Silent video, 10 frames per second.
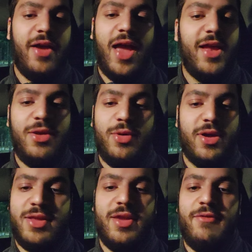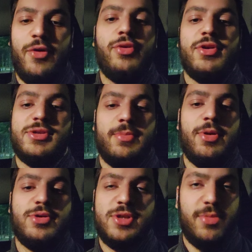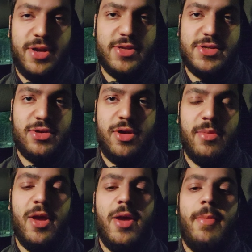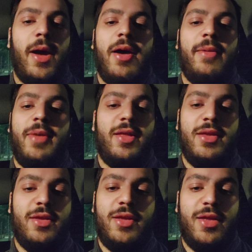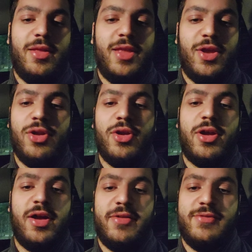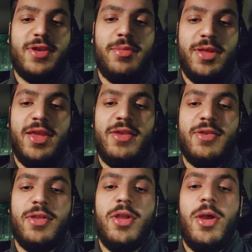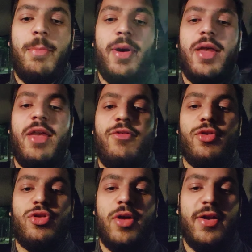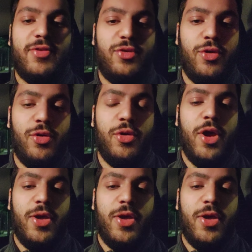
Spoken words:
anyone can take photos and post them on Instagram, and they can look kind of semi-decent, but if you're trying to,